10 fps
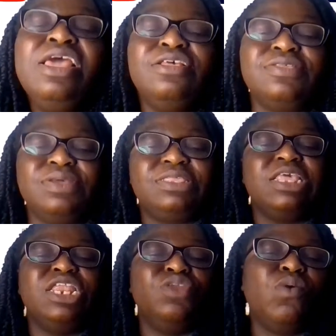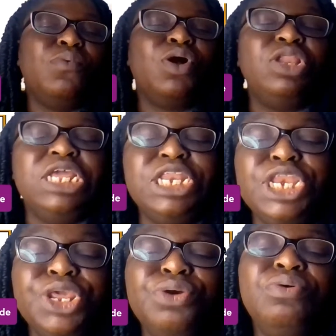So it's what we call a
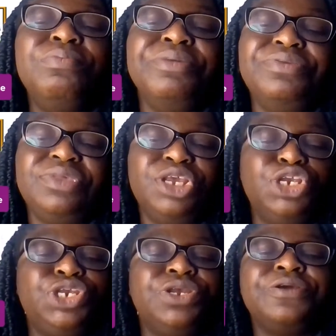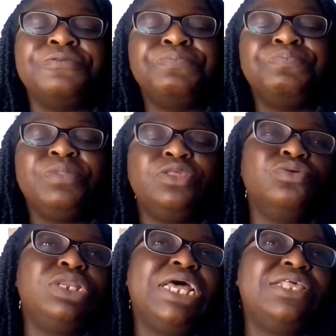new mutation.
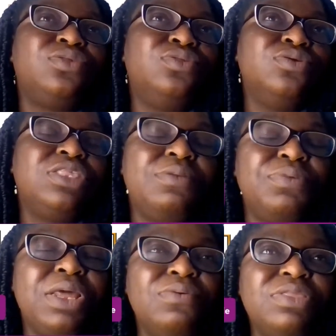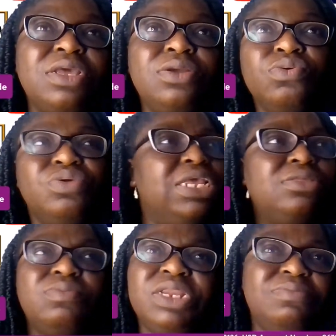So those are the people that will tell you, oh, there's
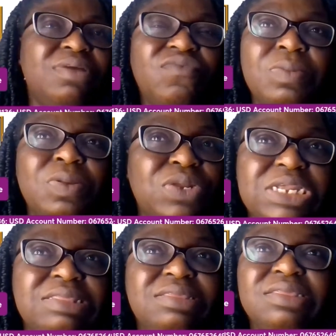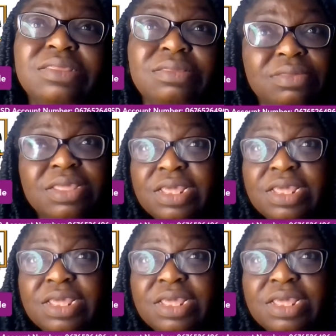nobody in my family with this disease.